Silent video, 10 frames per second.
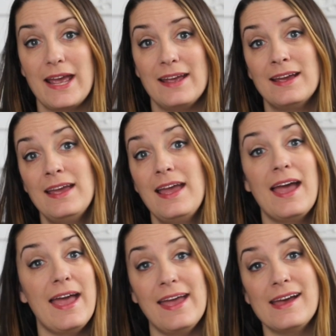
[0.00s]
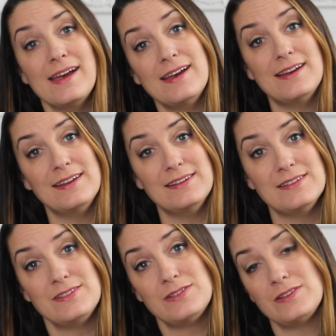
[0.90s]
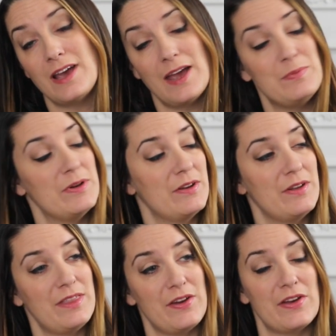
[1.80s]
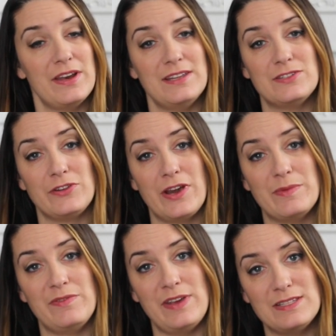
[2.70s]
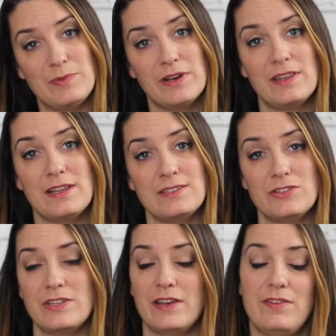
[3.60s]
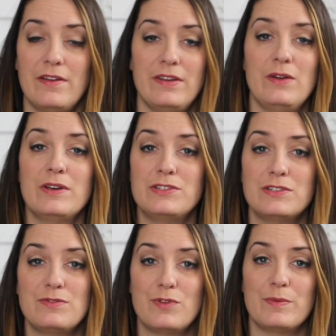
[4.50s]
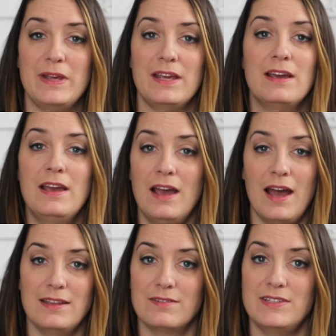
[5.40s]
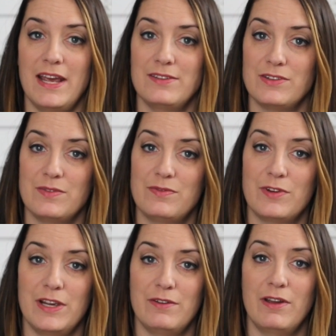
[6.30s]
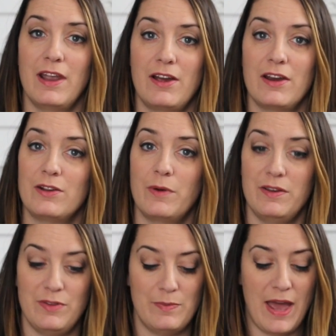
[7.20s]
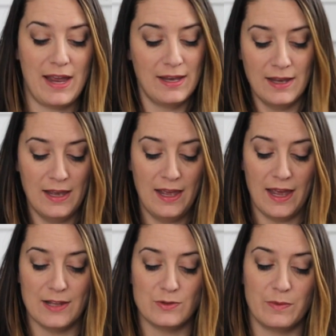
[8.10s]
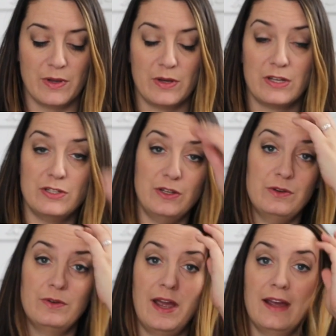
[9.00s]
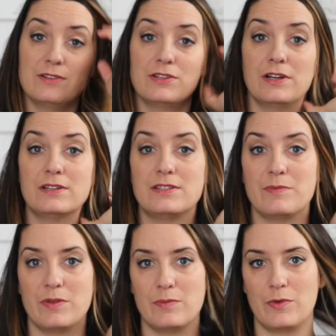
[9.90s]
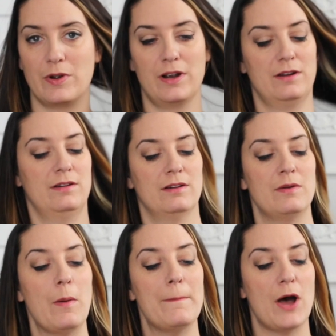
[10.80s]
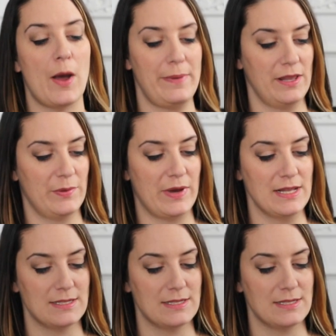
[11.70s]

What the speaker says: day, and I put out a thing on Instagram and Facebook that just said if you have any questions for me, I'd love to answer them for you, and I got quite a few back, and so I'm going to answer some of the more popular